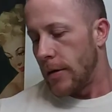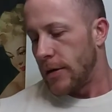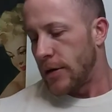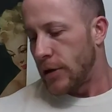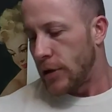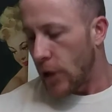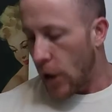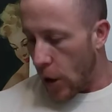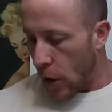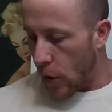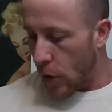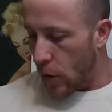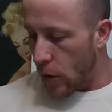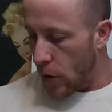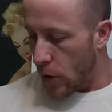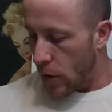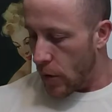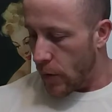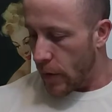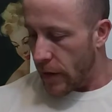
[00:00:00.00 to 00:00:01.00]
So
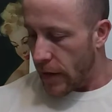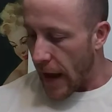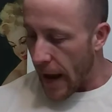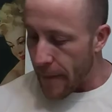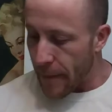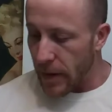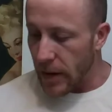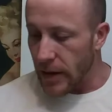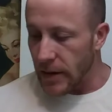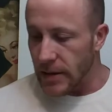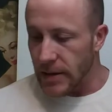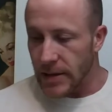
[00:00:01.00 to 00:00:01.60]
with that being